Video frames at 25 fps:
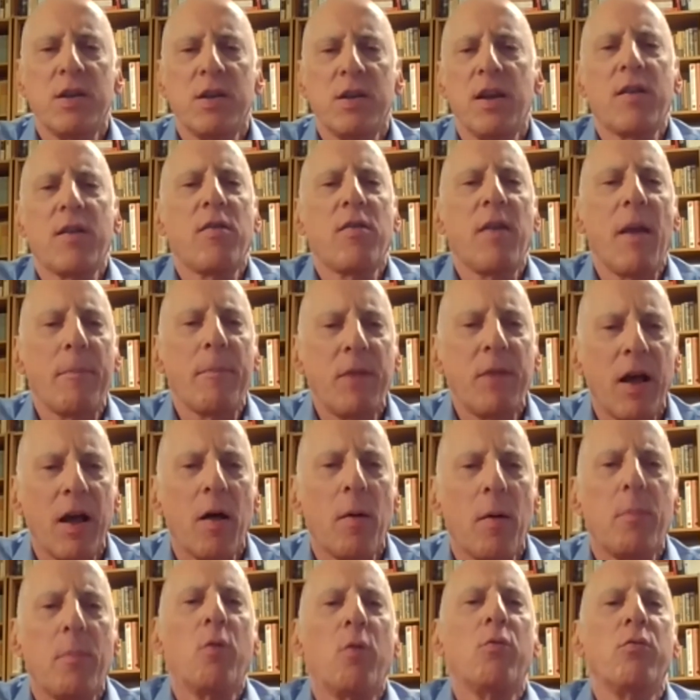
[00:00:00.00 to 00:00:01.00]
accept
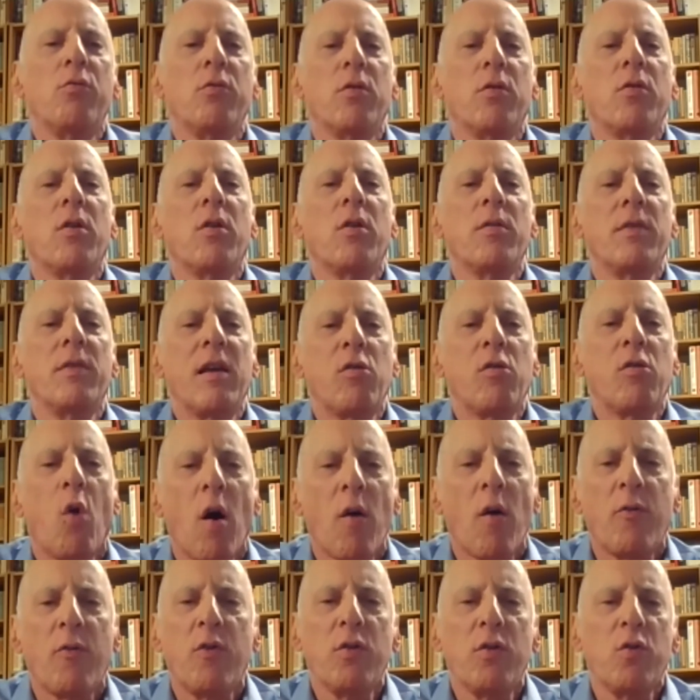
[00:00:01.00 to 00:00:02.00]
help or that's
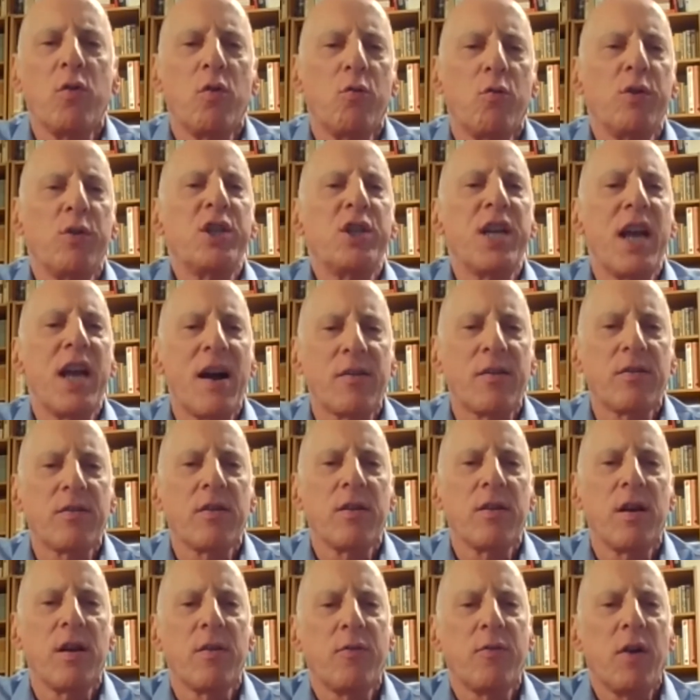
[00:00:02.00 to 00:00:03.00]
offered or reach out
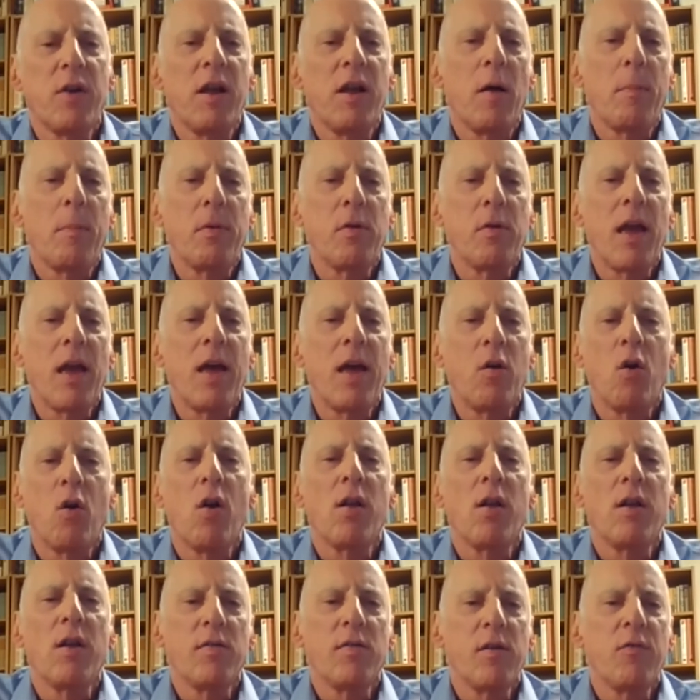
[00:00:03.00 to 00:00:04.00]
for help at
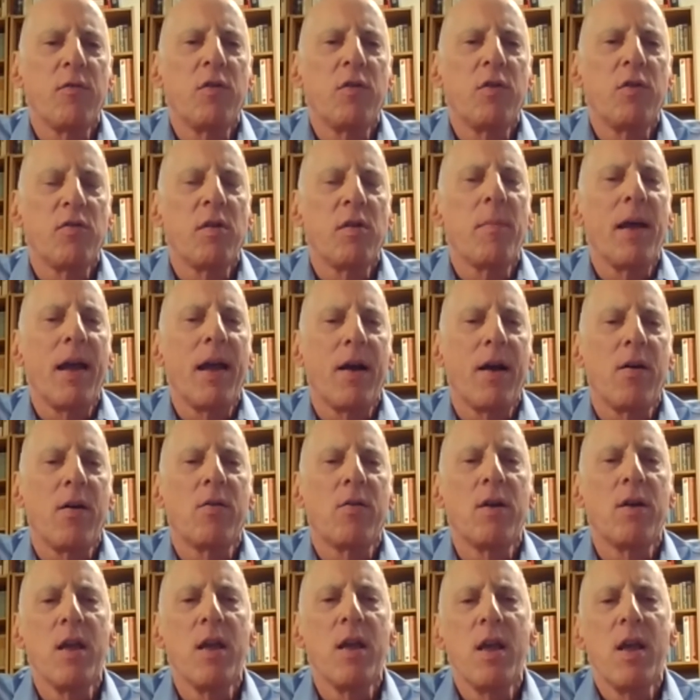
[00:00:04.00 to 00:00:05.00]
all, as if they're somehow
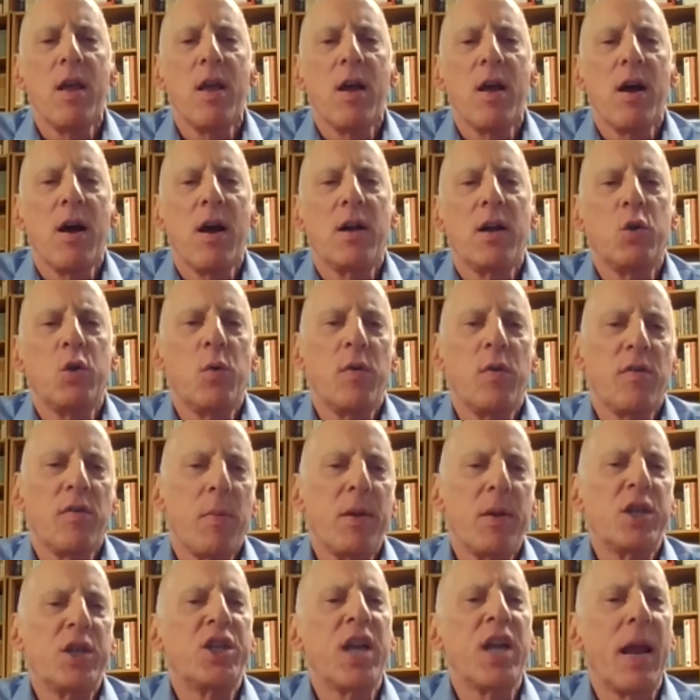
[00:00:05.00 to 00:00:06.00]
doing
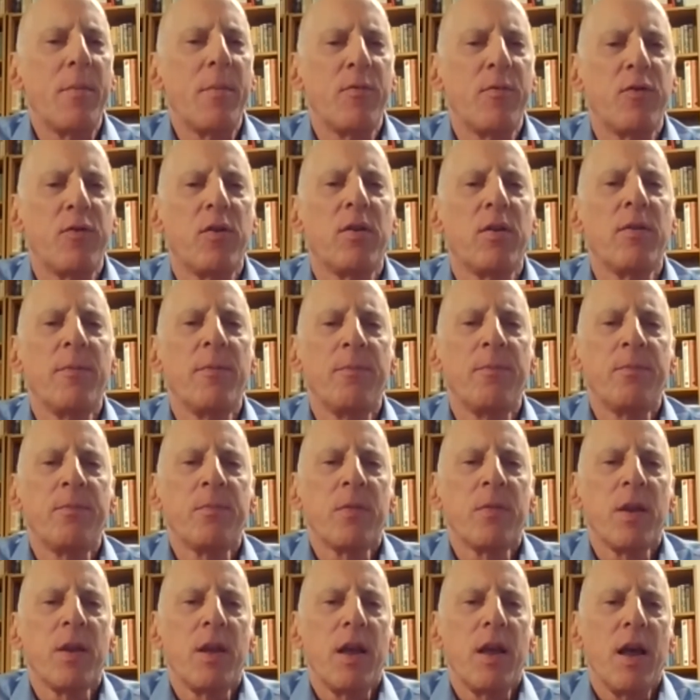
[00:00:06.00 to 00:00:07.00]
something shameful.
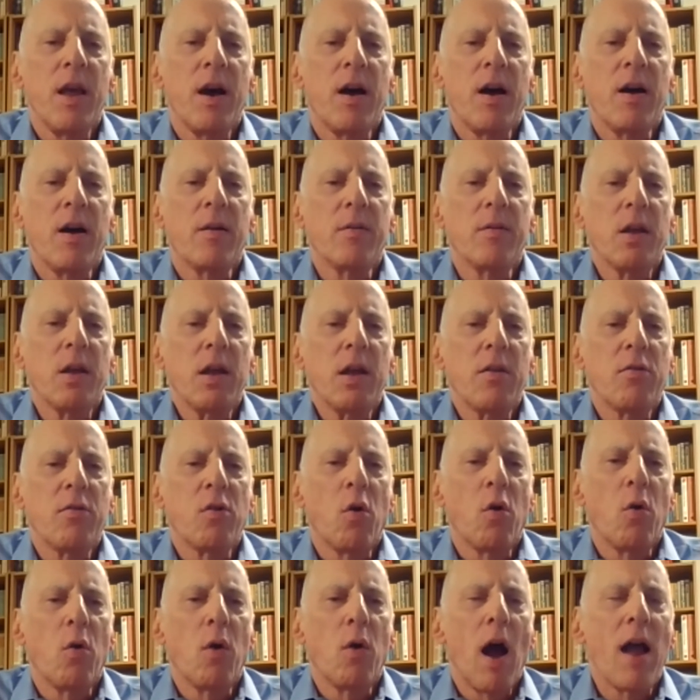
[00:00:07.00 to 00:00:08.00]

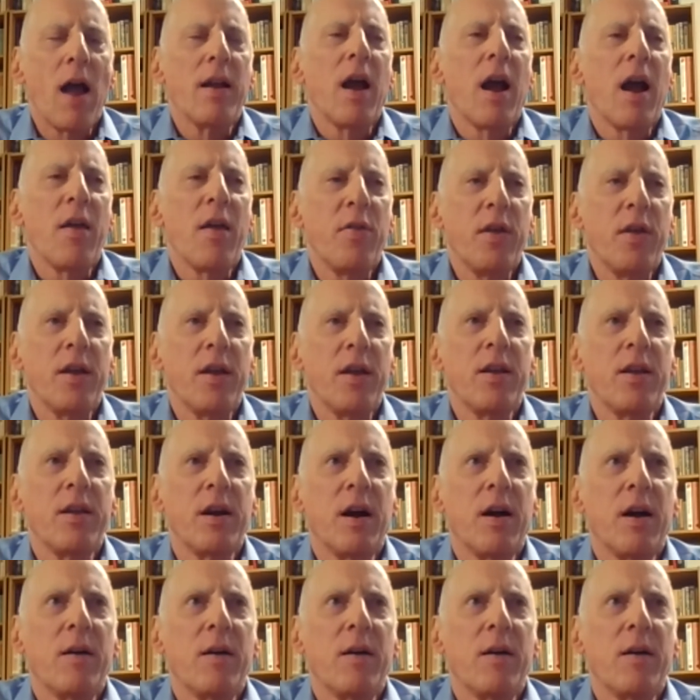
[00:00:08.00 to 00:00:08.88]
So I think